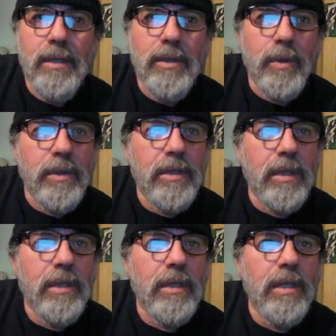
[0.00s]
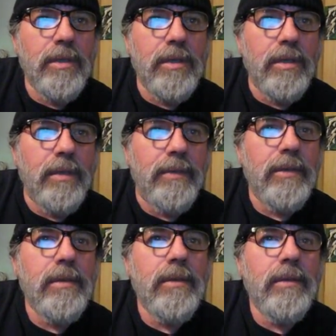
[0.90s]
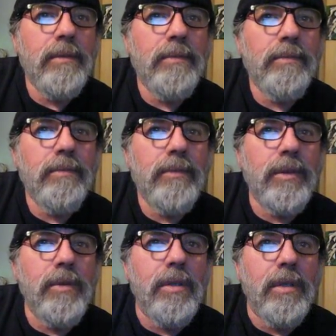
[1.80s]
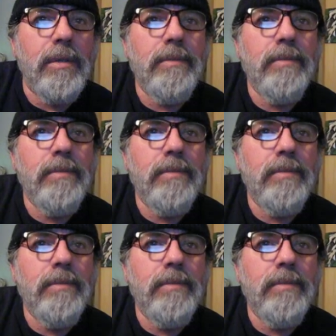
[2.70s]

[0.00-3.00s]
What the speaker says: So he sent another servant to them